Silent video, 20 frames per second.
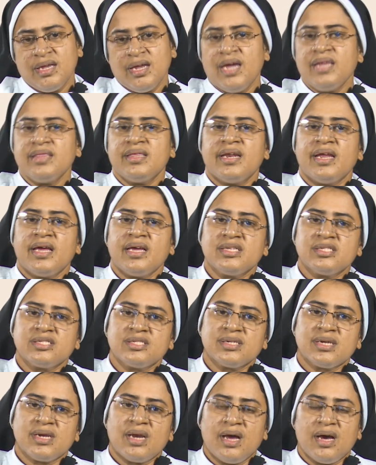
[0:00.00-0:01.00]
In the
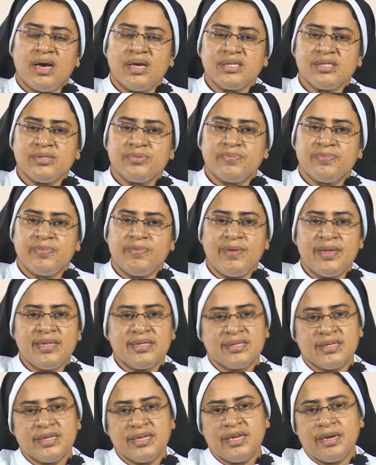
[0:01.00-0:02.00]
next class, we will
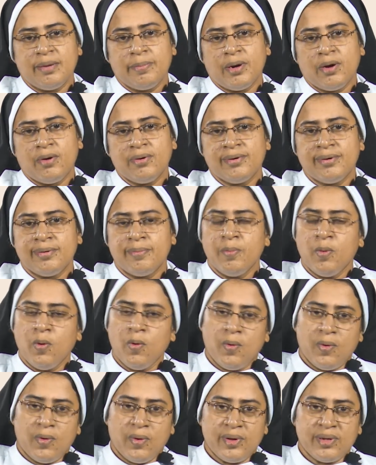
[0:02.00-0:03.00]
see about
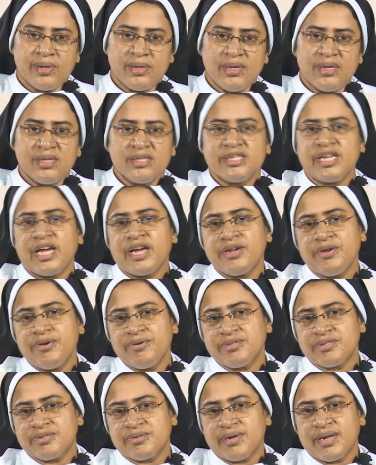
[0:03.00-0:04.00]
more. Thank you,
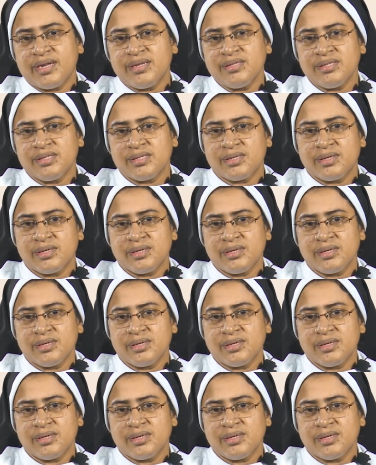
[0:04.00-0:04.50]
students.